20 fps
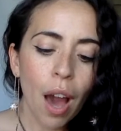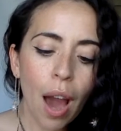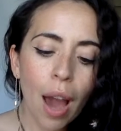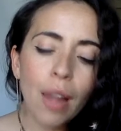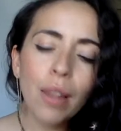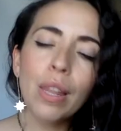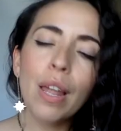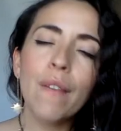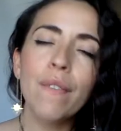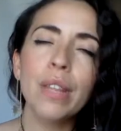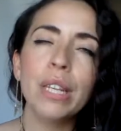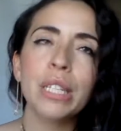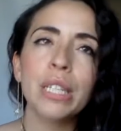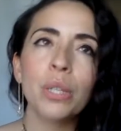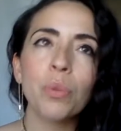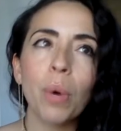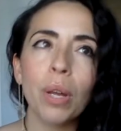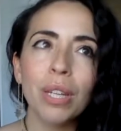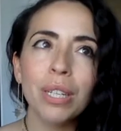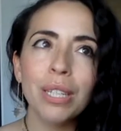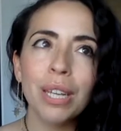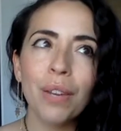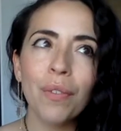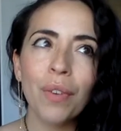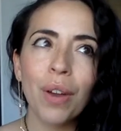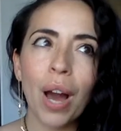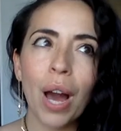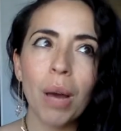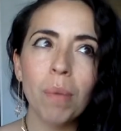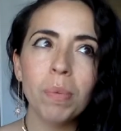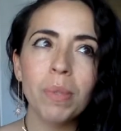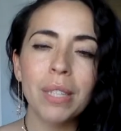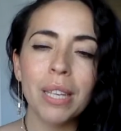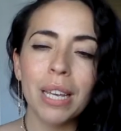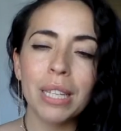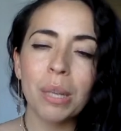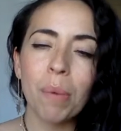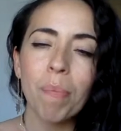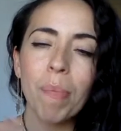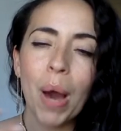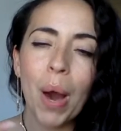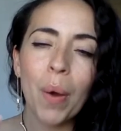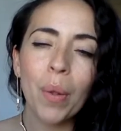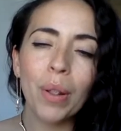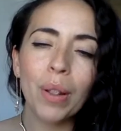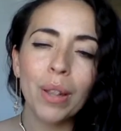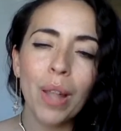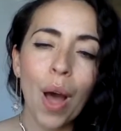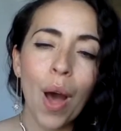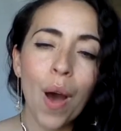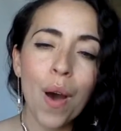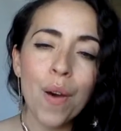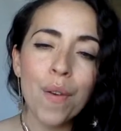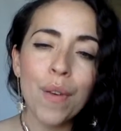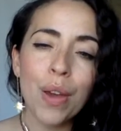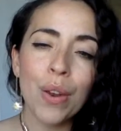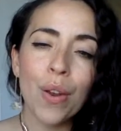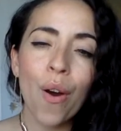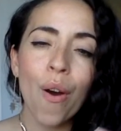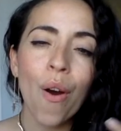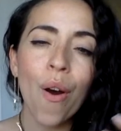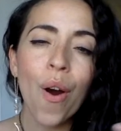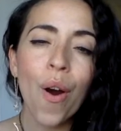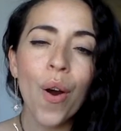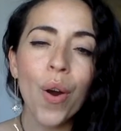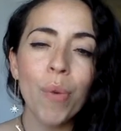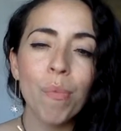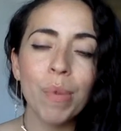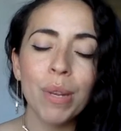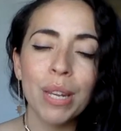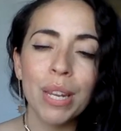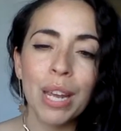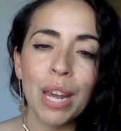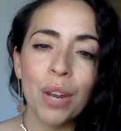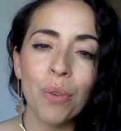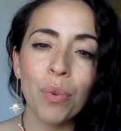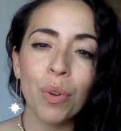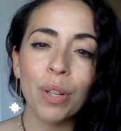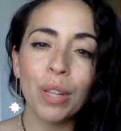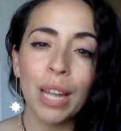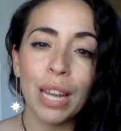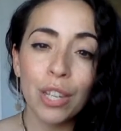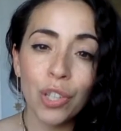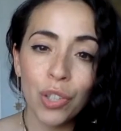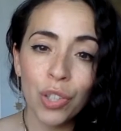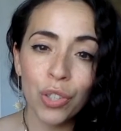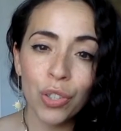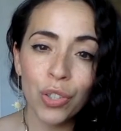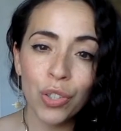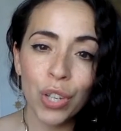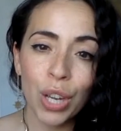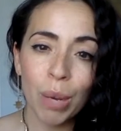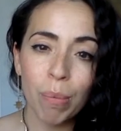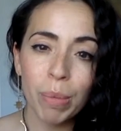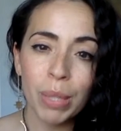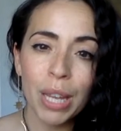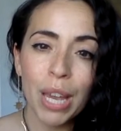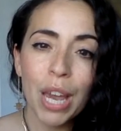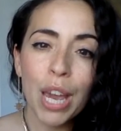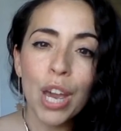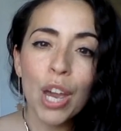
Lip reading: I love this because while the Ten of Cups is about love and harmony in relationships,